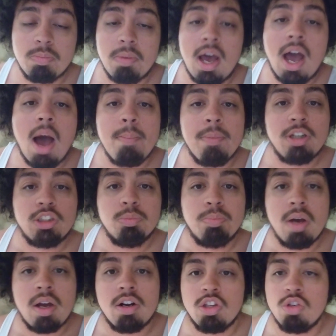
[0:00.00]
But how much
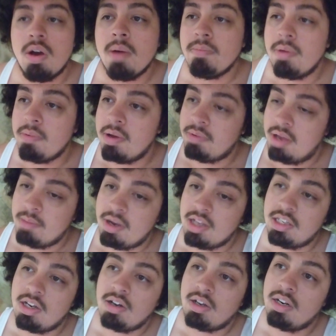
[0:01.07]
better? Do I, am, am I
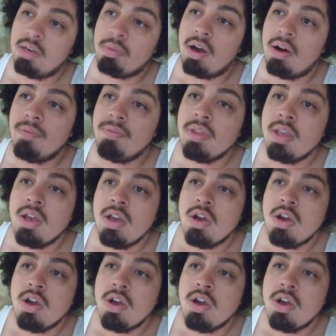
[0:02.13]
talking about